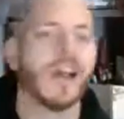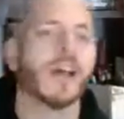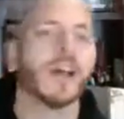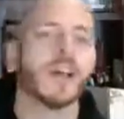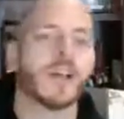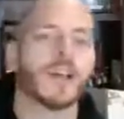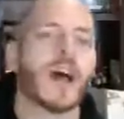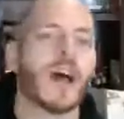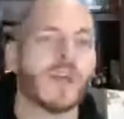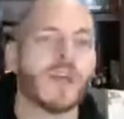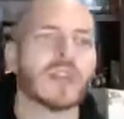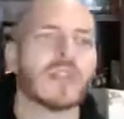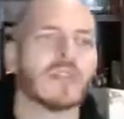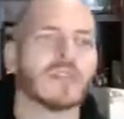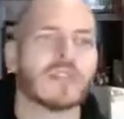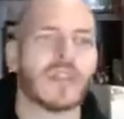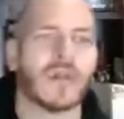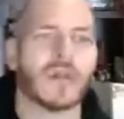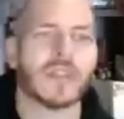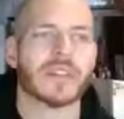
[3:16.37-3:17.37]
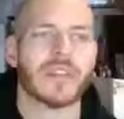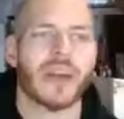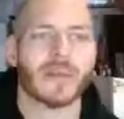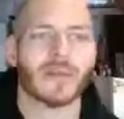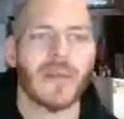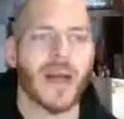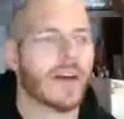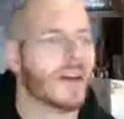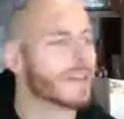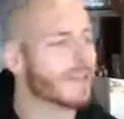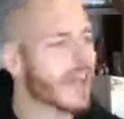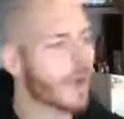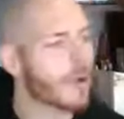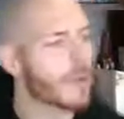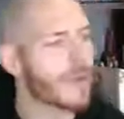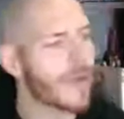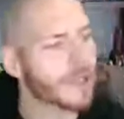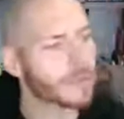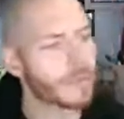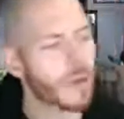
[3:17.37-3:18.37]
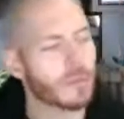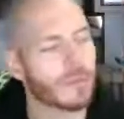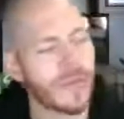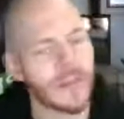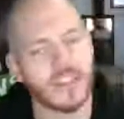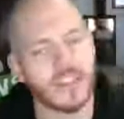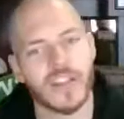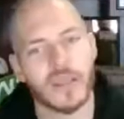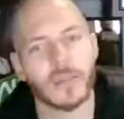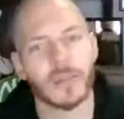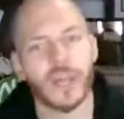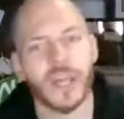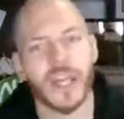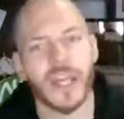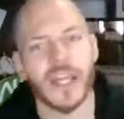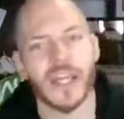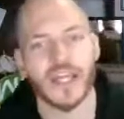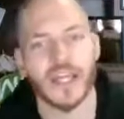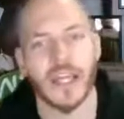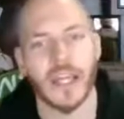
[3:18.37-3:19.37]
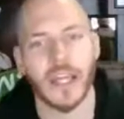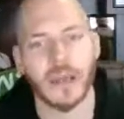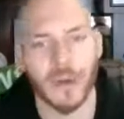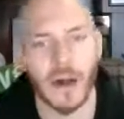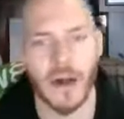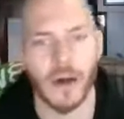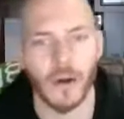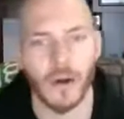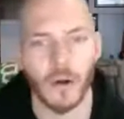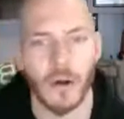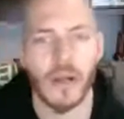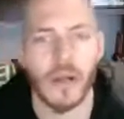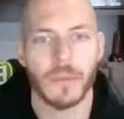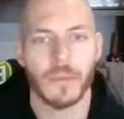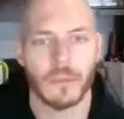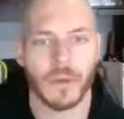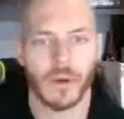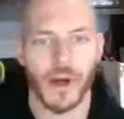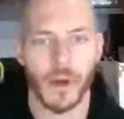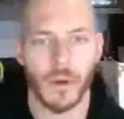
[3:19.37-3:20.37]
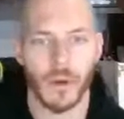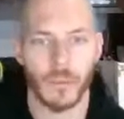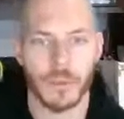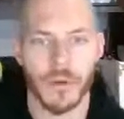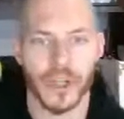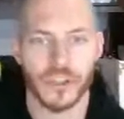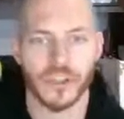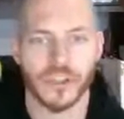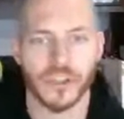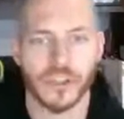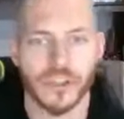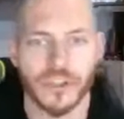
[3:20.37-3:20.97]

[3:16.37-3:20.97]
You're not really slowing time down. It's how a baseball player is able to hit an 80-mile-per-hour pitch.